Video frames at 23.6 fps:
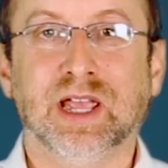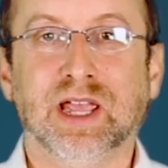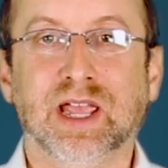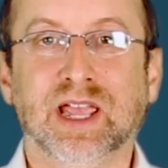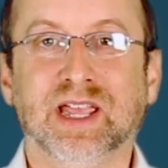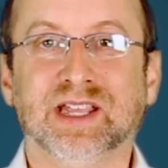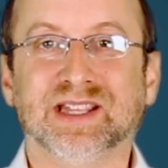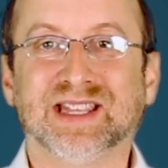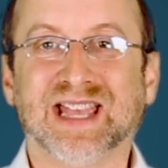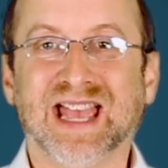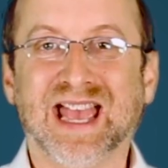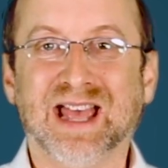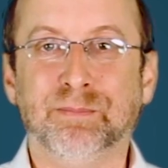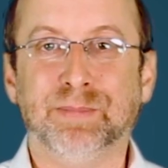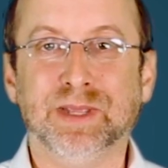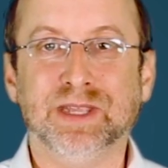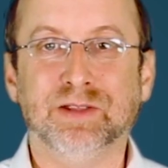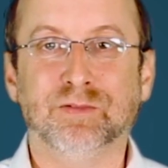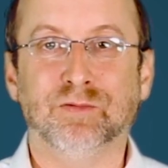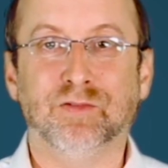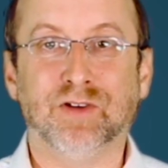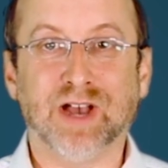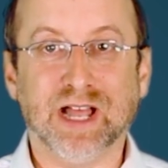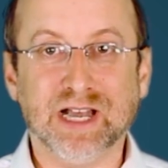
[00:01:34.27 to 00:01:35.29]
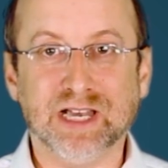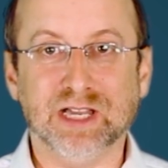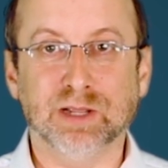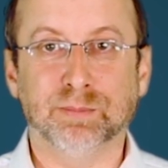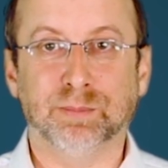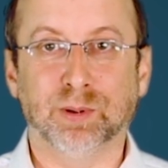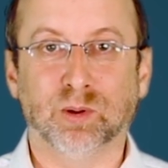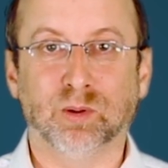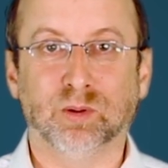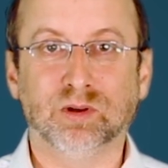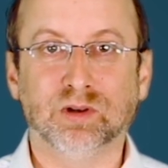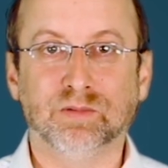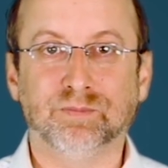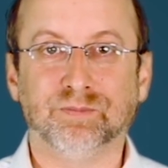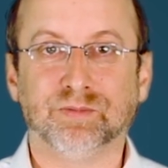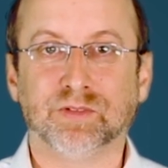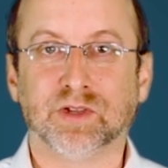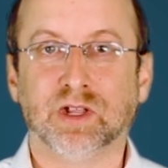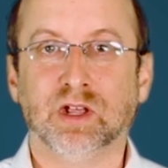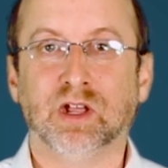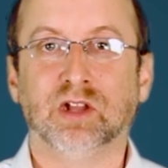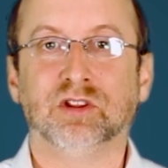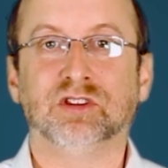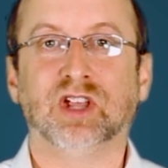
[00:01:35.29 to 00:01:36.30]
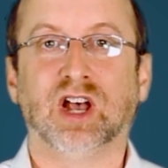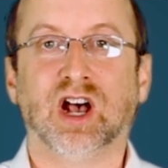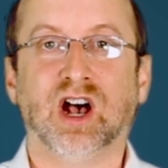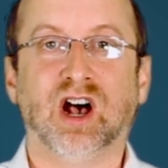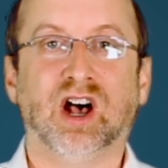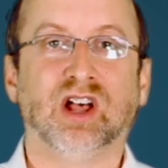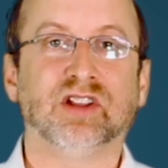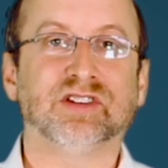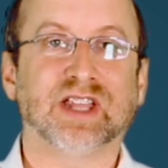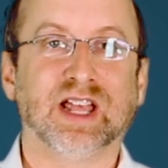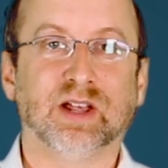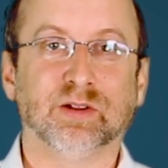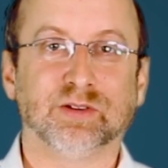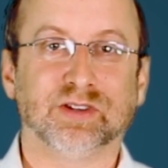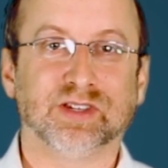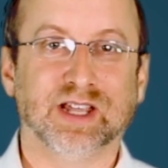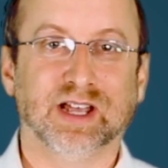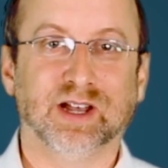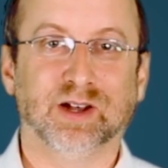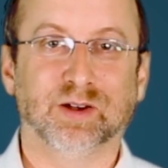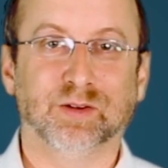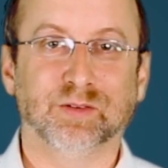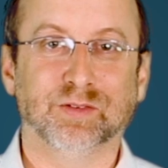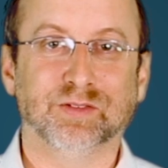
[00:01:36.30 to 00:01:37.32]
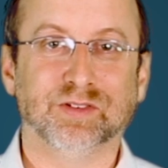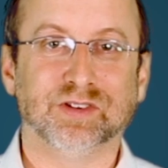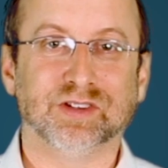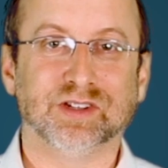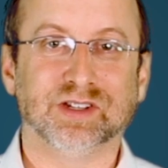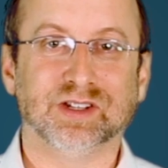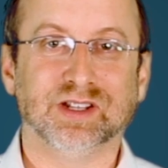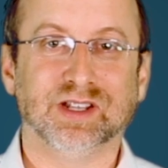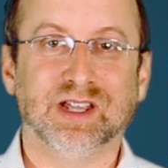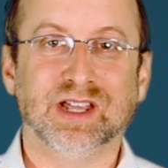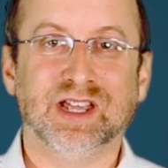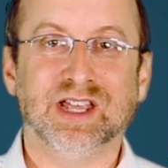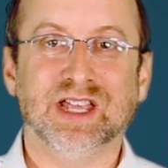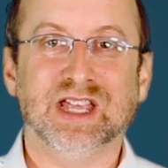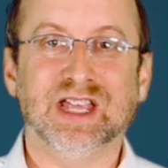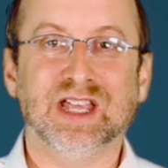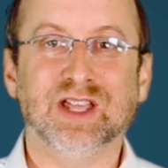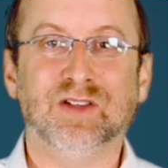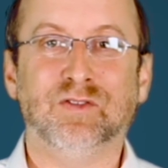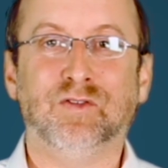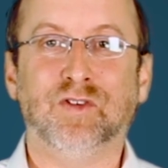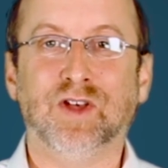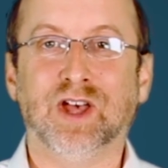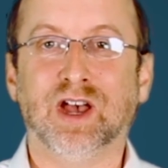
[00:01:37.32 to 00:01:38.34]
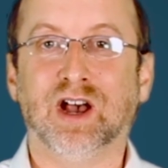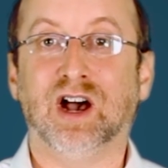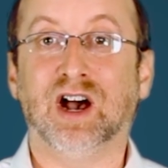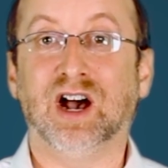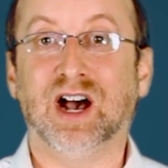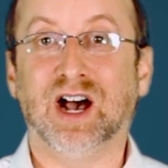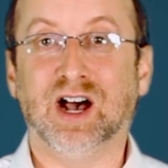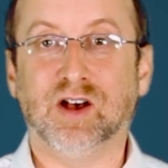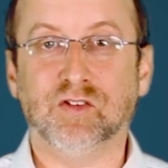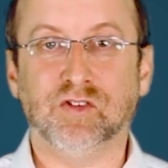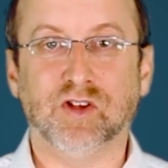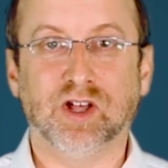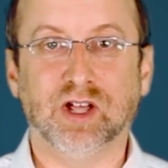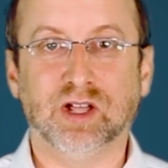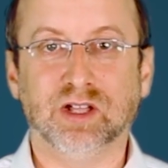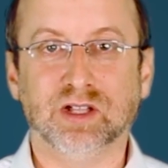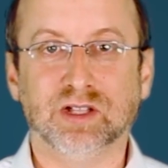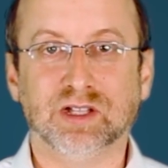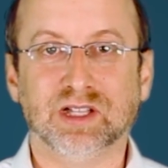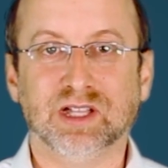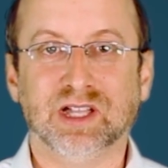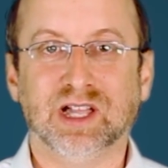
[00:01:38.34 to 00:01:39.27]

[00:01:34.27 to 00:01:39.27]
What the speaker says: It can be valuable to ask ourselves if there are other,